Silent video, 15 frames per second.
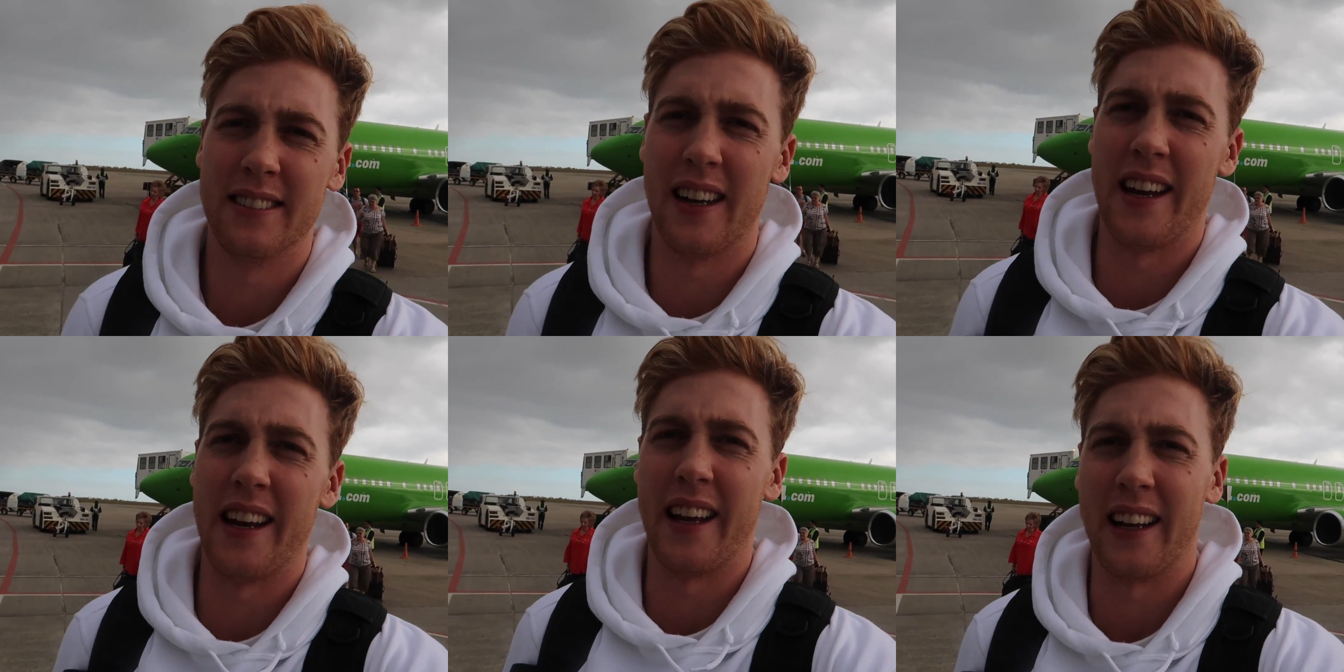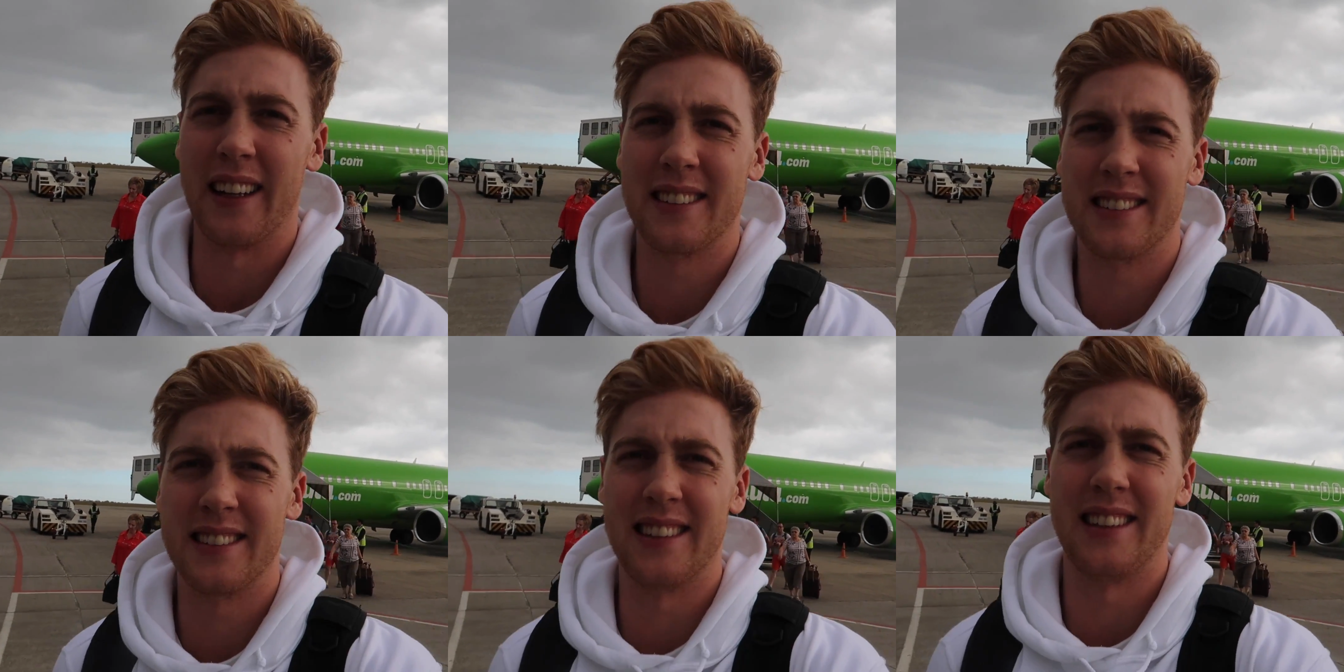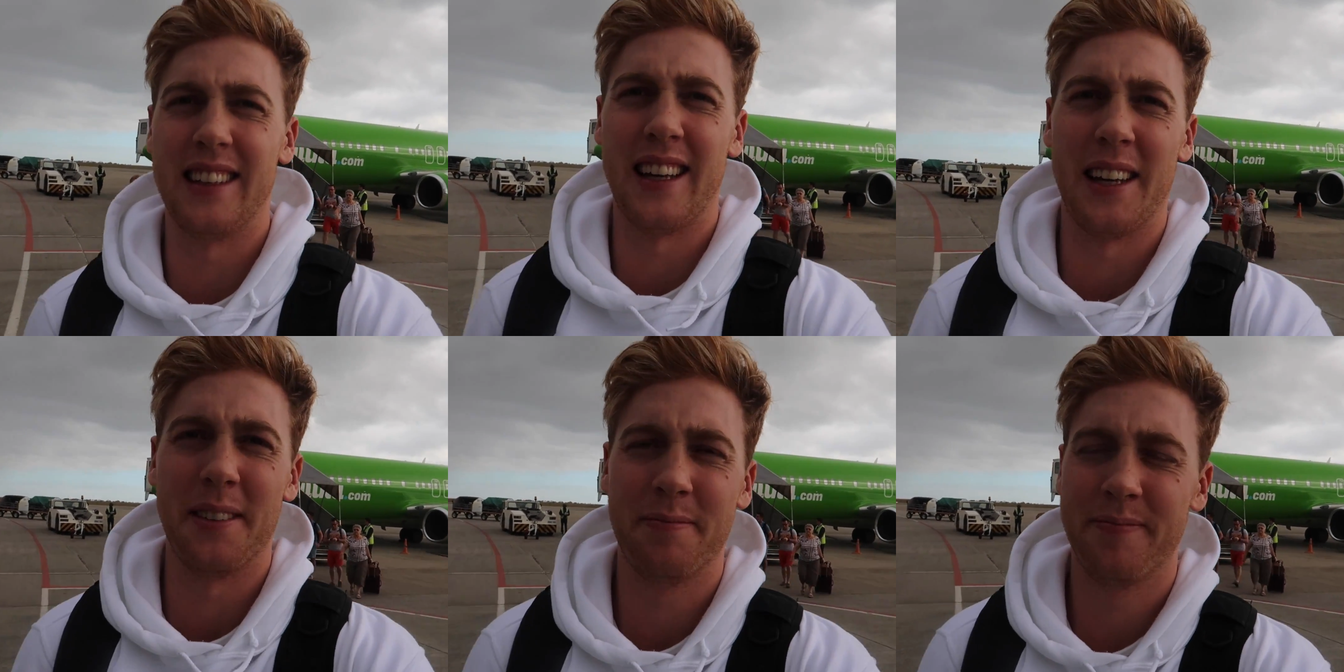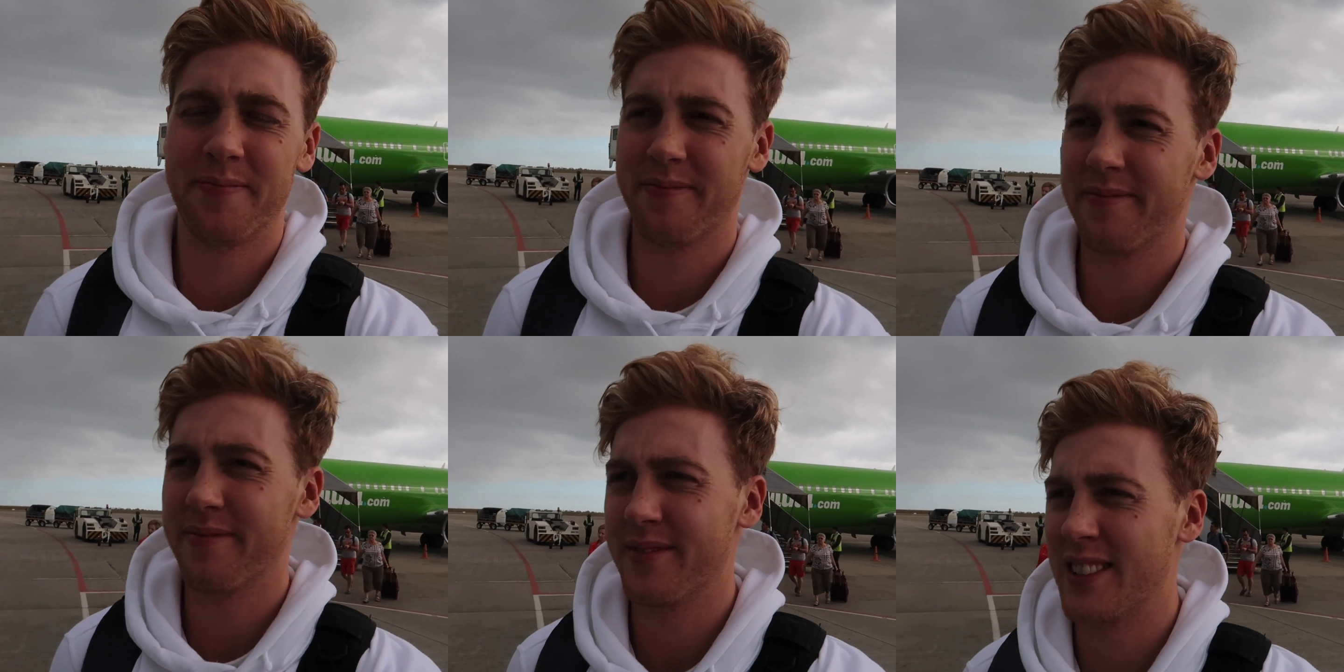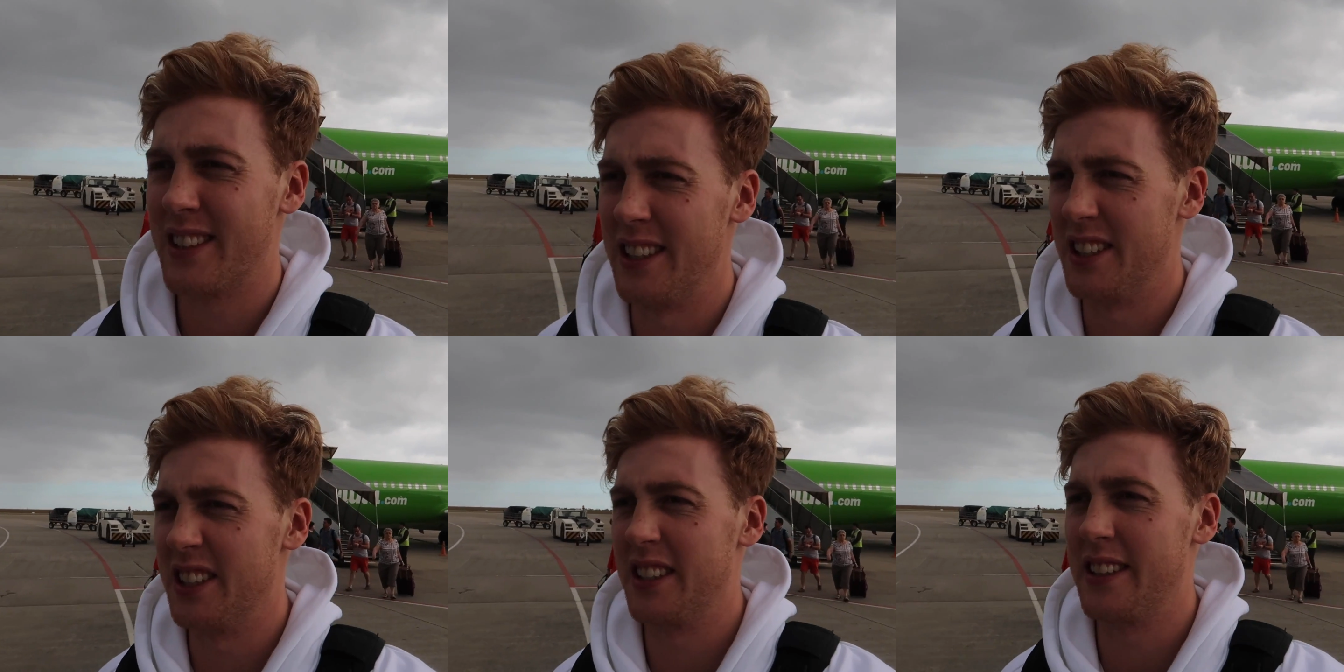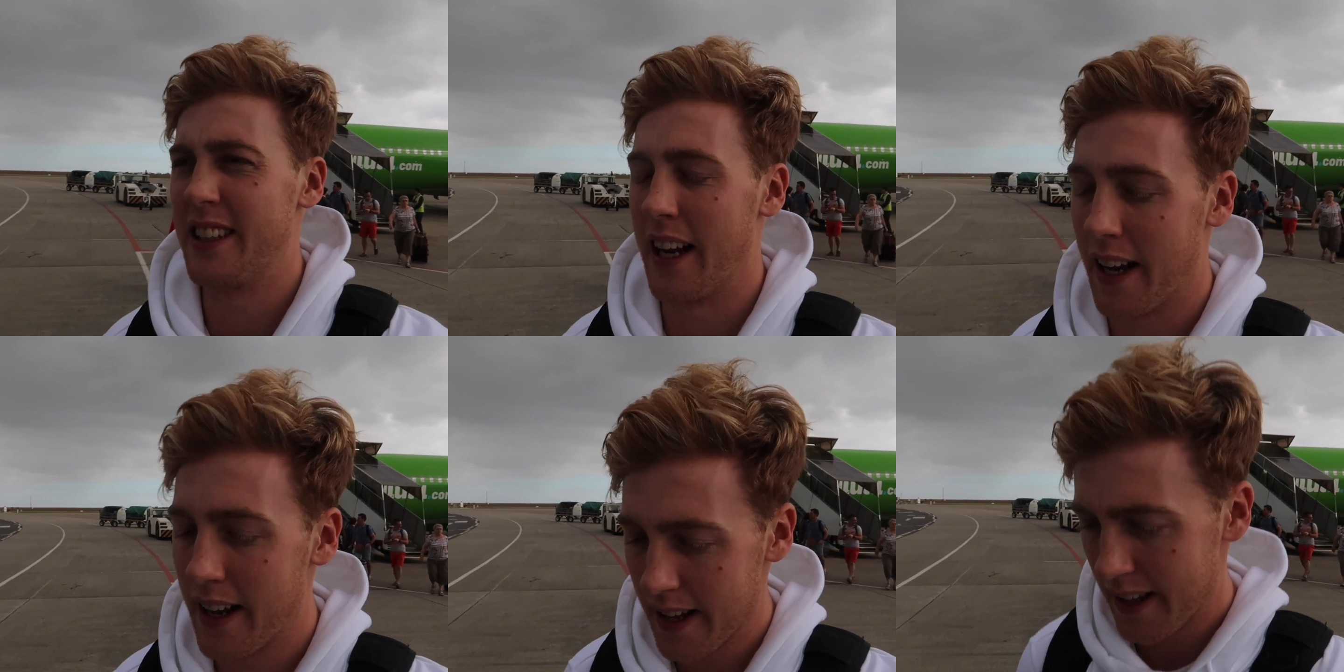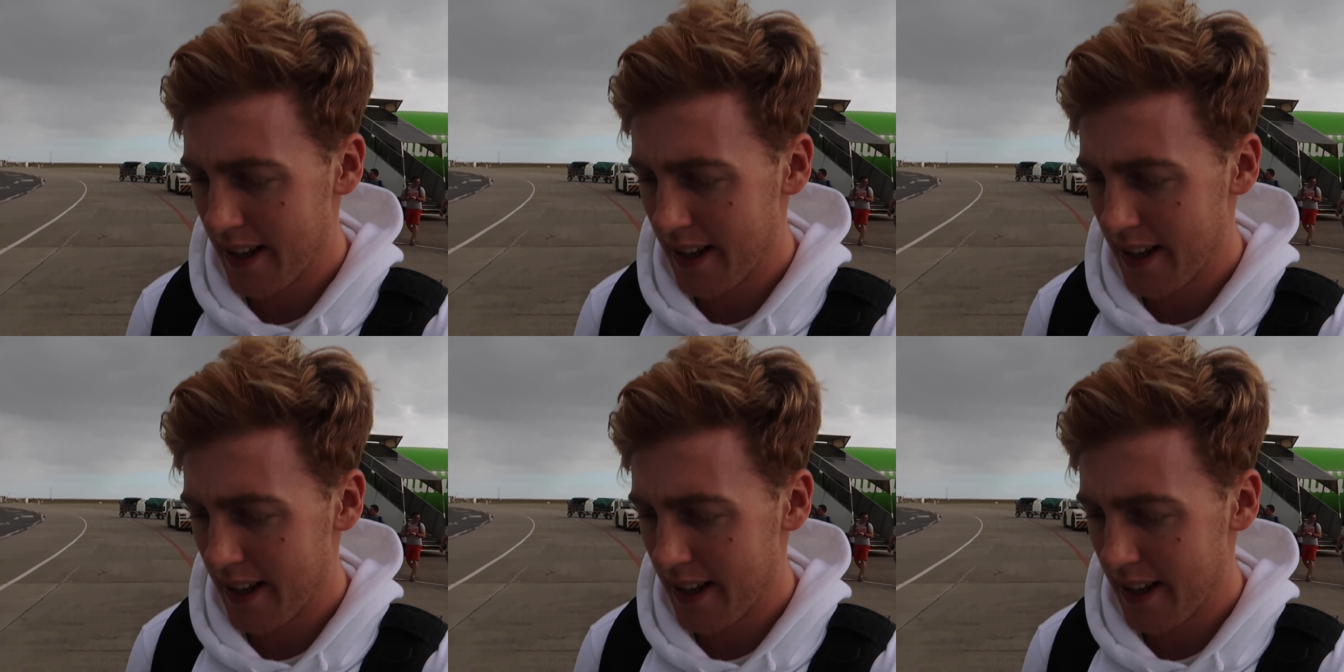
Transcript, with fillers: raining, so yeah, it's interesting.